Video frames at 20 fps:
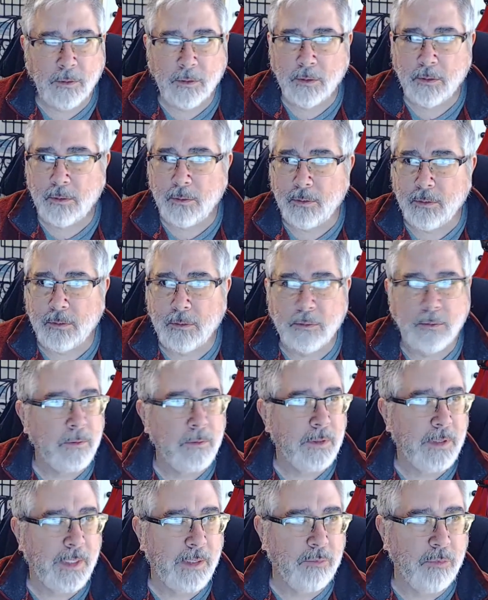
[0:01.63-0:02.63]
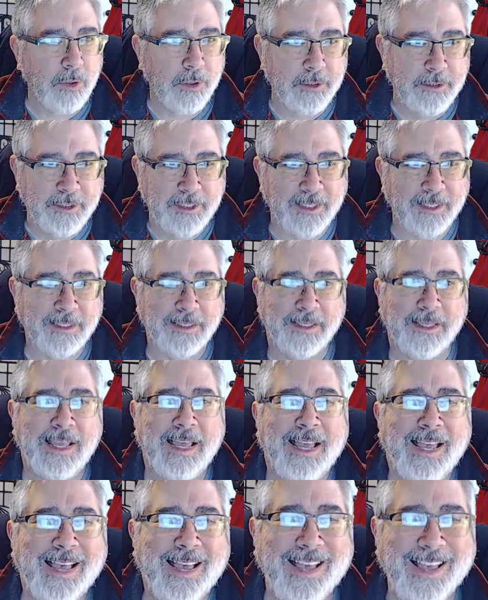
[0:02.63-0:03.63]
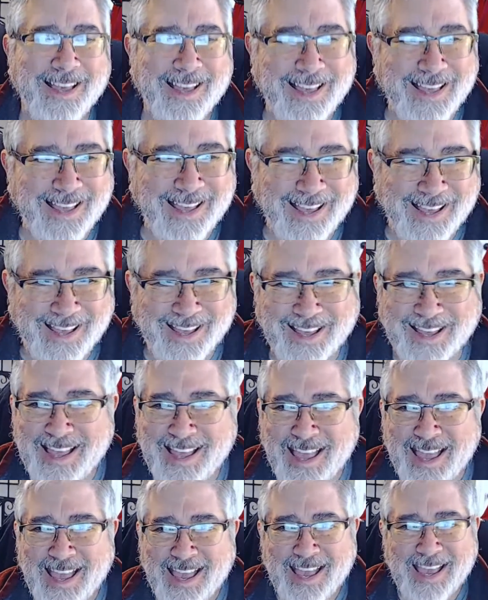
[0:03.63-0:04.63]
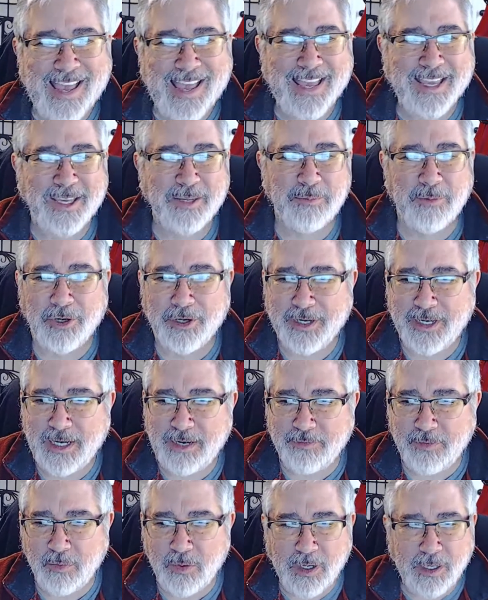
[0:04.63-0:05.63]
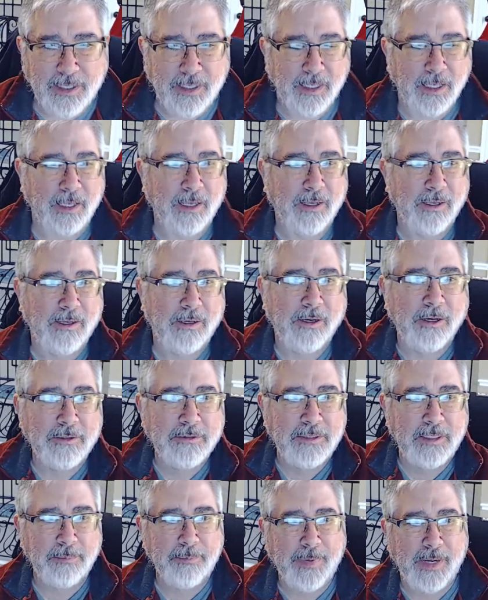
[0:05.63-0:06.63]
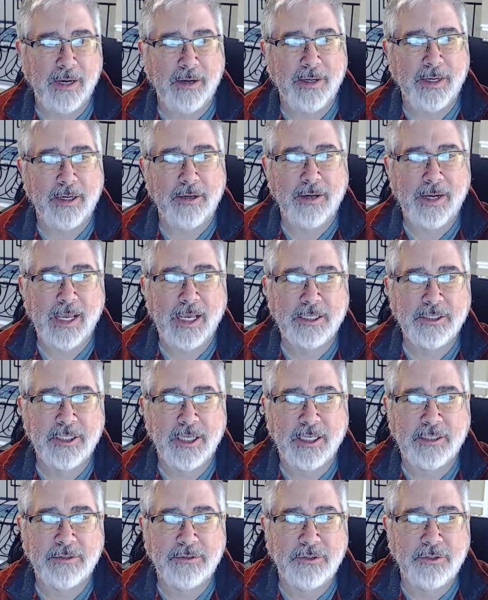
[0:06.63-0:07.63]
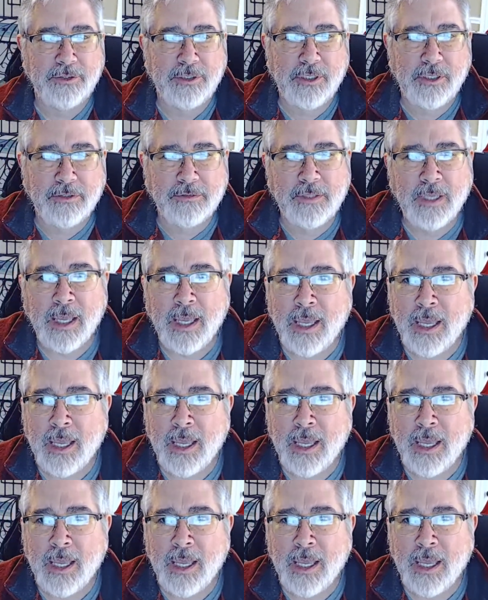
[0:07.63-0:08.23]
Oh, it worked. Hey, good morning, everyone. RT Bear here, Hack Shack Studios.